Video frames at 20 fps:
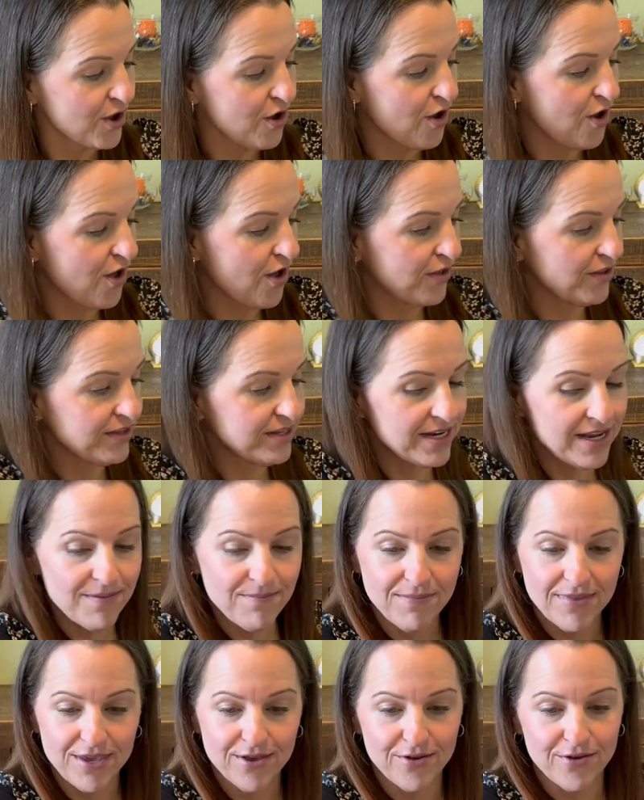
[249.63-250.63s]
Holiday
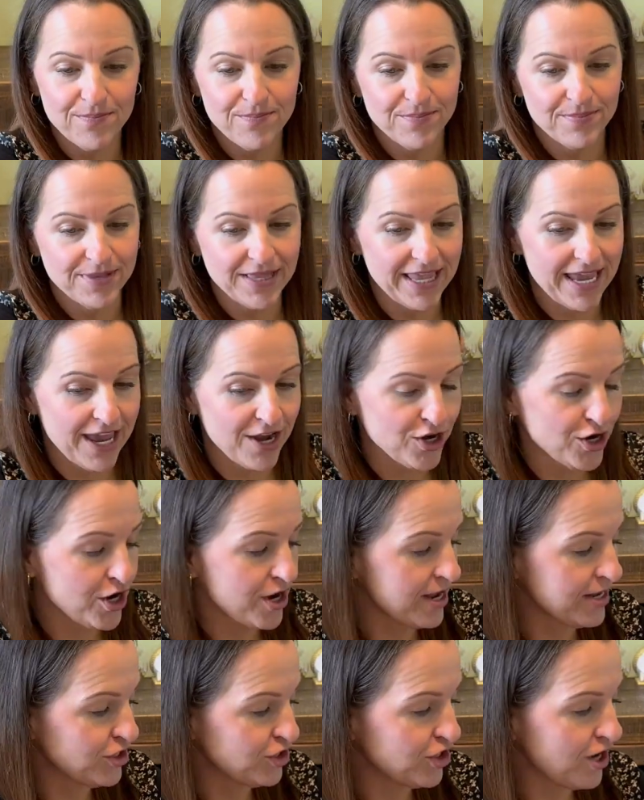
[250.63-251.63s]
meal planner
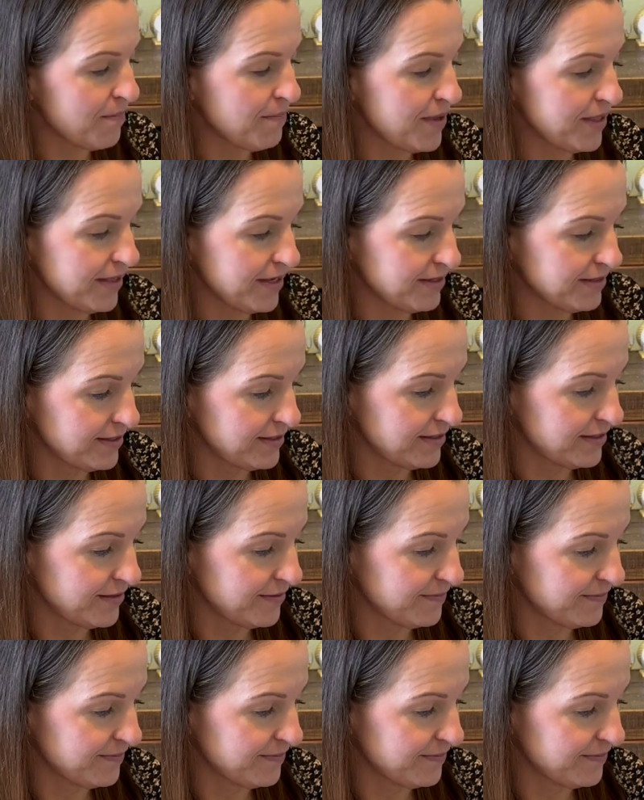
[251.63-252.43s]
and shopping list.